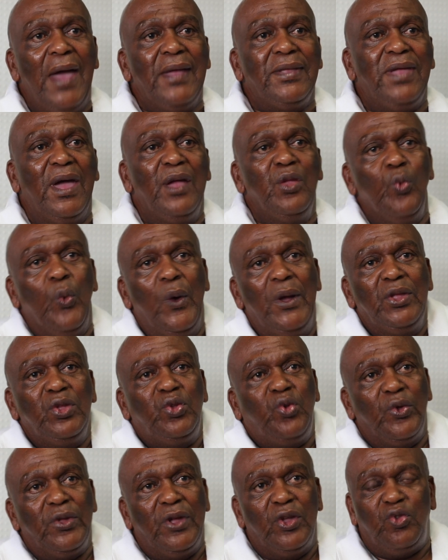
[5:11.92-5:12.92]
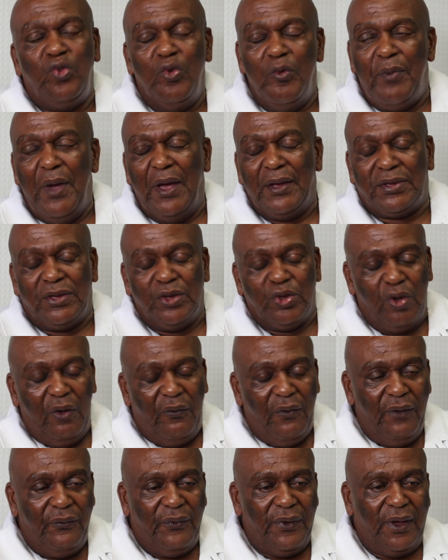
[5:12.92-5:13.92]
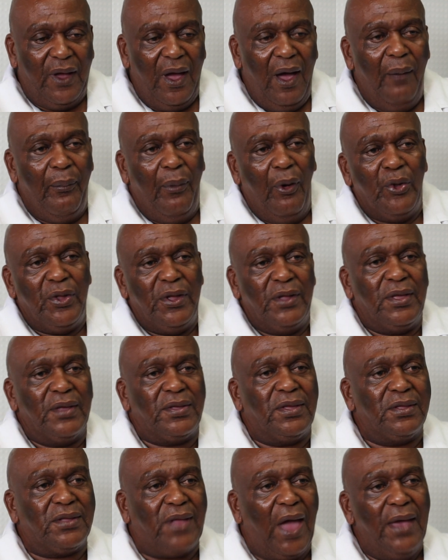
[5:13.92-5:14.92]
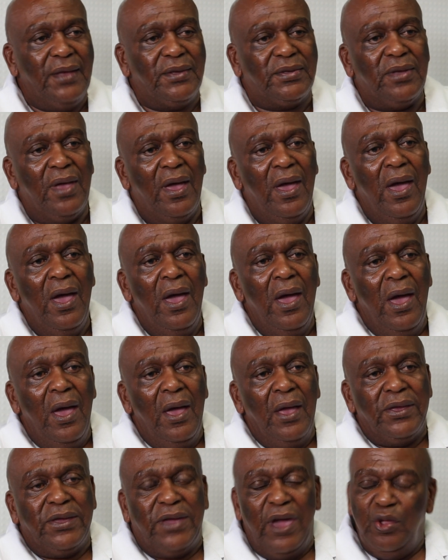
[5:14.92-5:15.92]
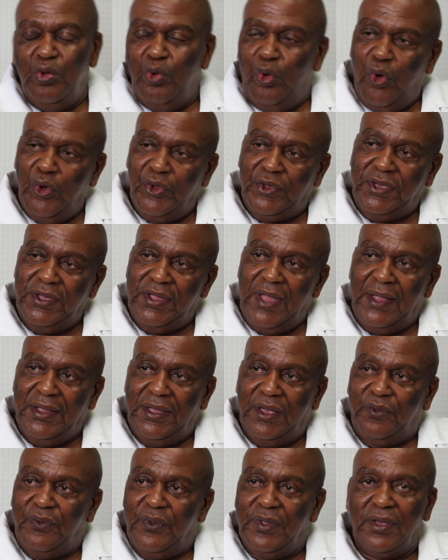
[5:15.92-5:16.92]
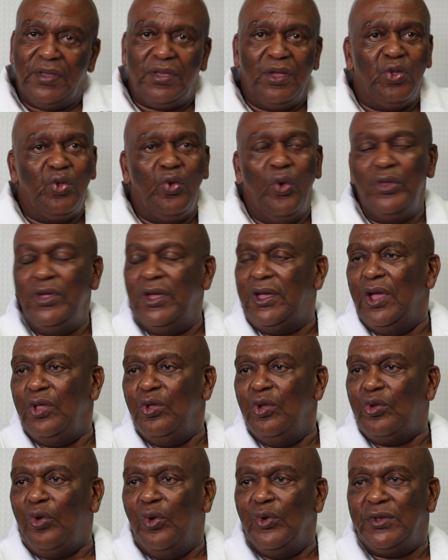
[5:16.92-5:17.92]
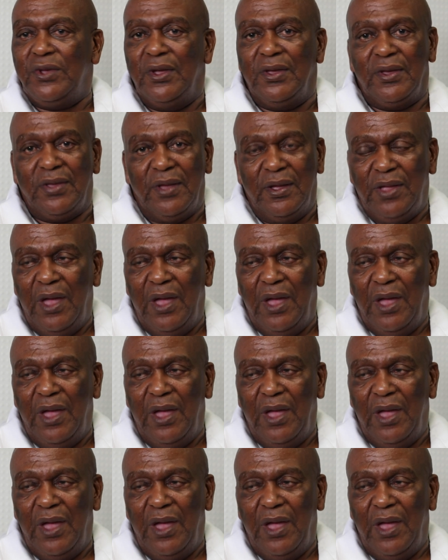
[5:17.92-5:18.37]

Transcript: I then went to the two banks in South Africa about it. I said, guys, can you consider this? And they said, no, they cannot consider.